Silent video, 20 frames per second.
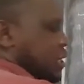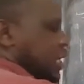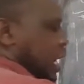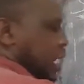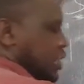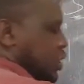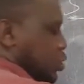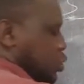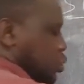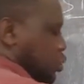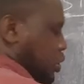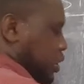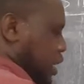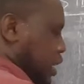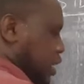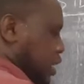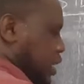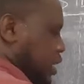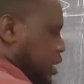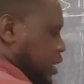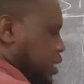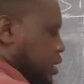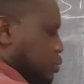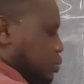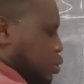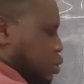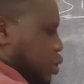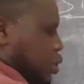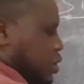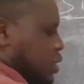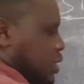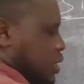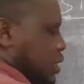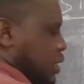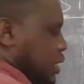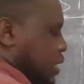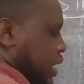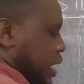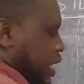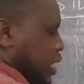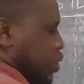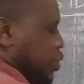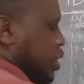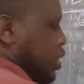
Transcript: ask you to change this because they knew